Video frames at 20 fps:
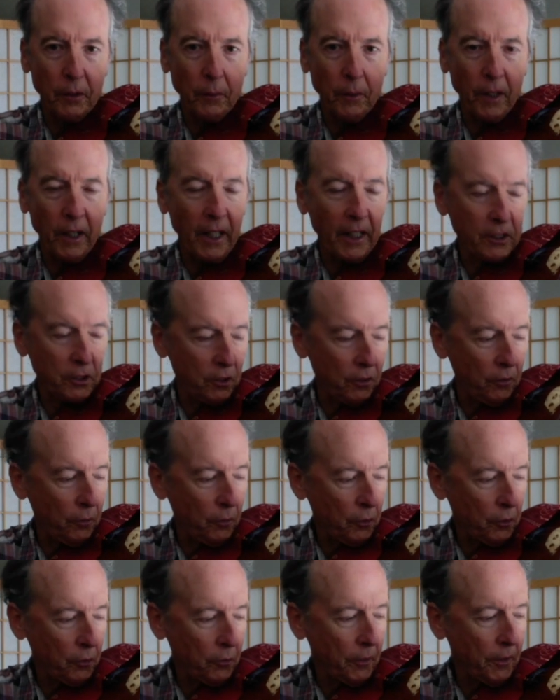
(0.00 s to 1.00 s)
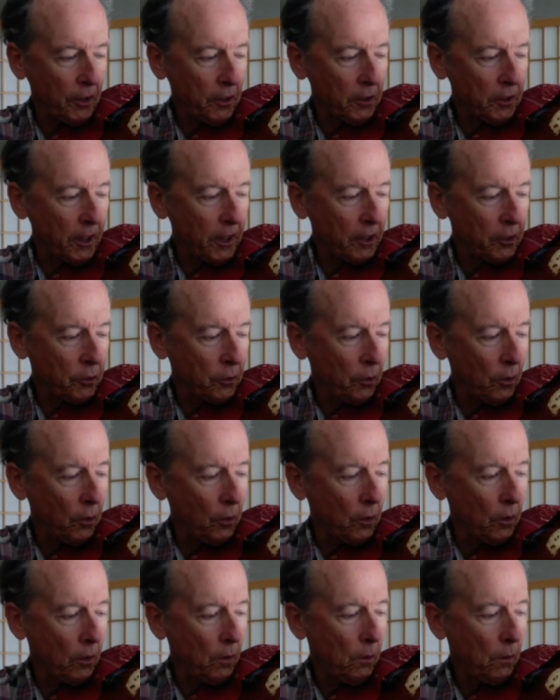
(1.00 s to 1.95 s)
relax the first finger, take a stroke,